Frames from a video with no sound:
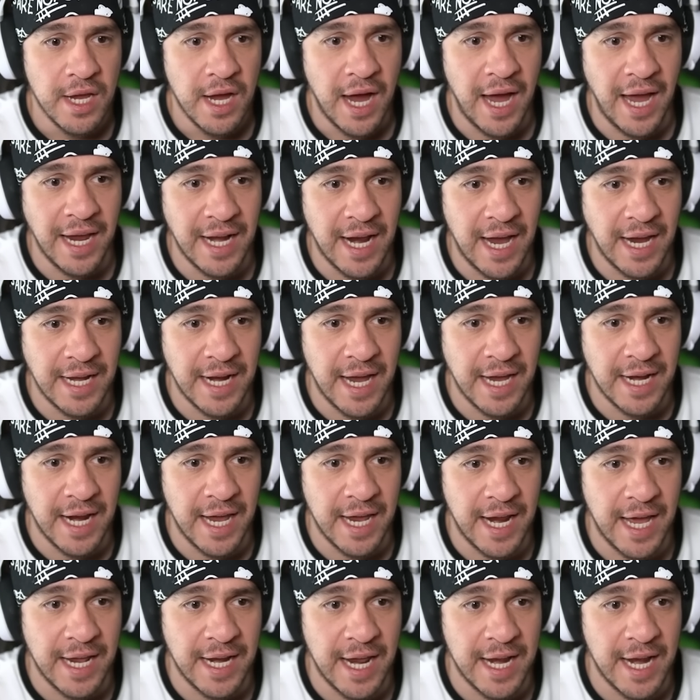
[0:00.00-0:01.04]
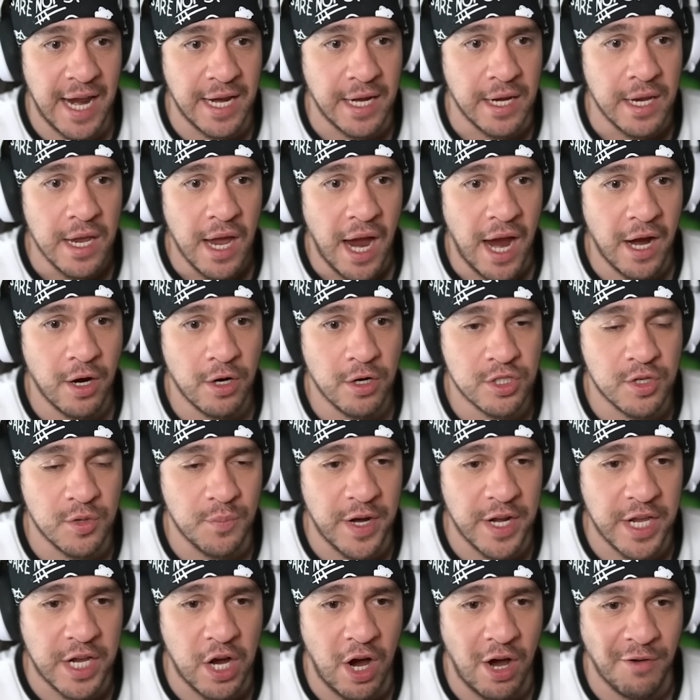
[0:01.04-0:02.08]
Hide, hide, hide, hide, hide, hide! I heard
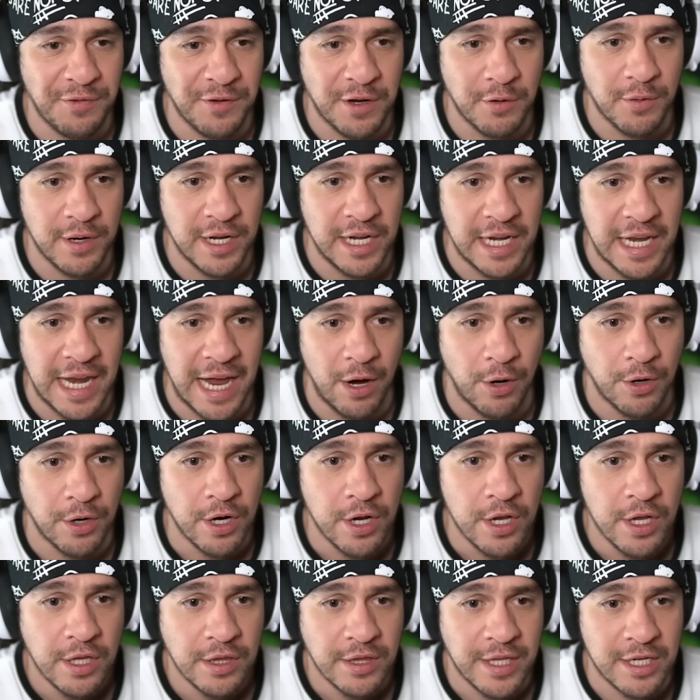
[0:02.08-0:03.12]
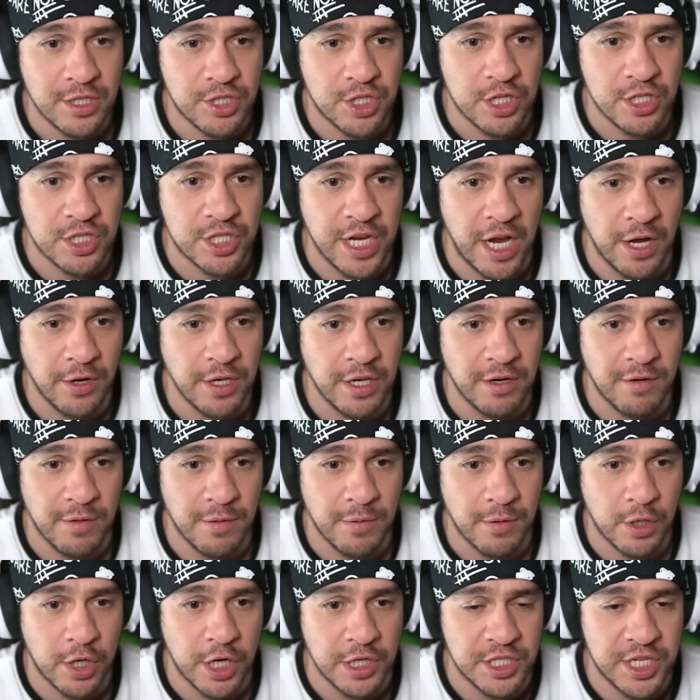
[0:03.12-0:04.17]
somebody coughing really loud. That shit
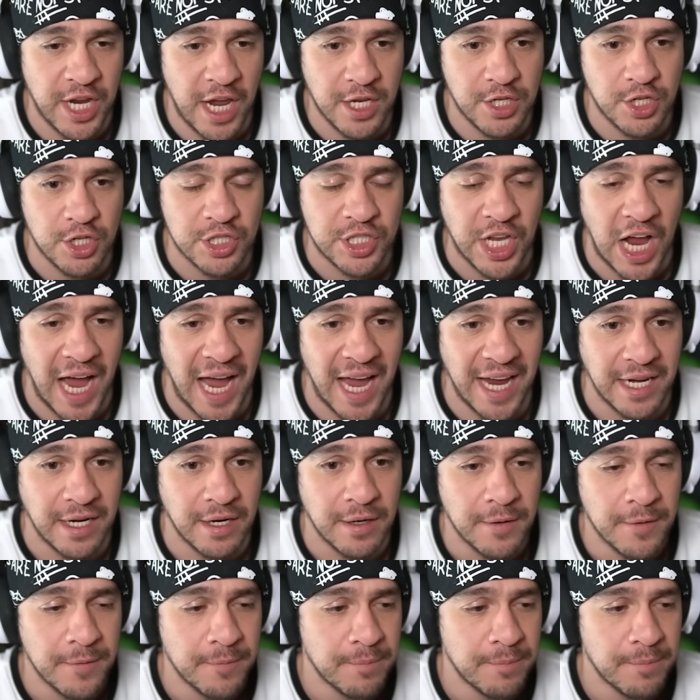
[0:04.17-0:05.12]
sounded contagious. Hide!